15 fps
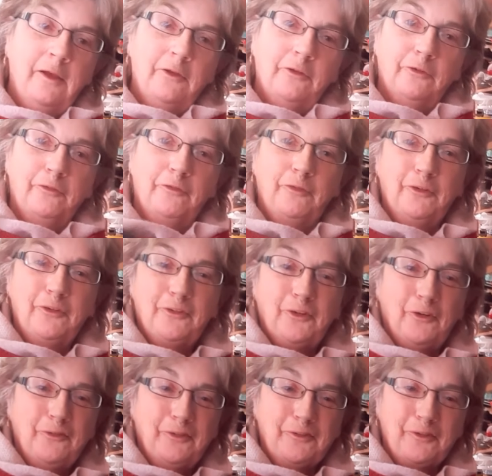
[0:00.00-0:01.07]
So first
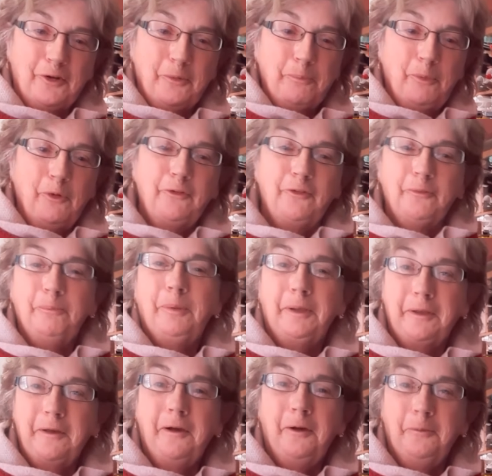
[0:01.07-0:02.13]
off, I've got a box of
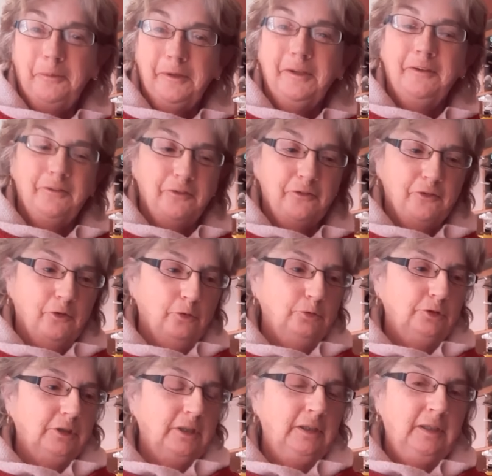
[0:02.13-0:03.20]
bicarbonate of
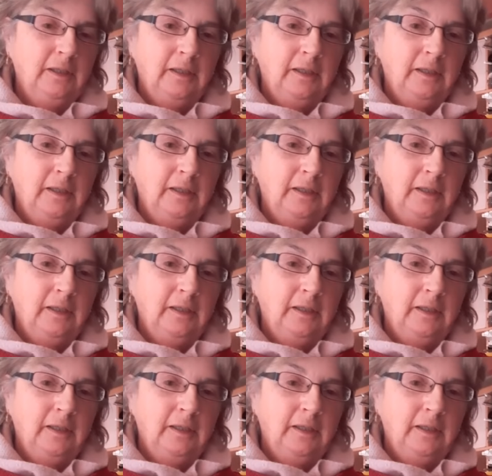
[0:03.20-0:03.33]
soda.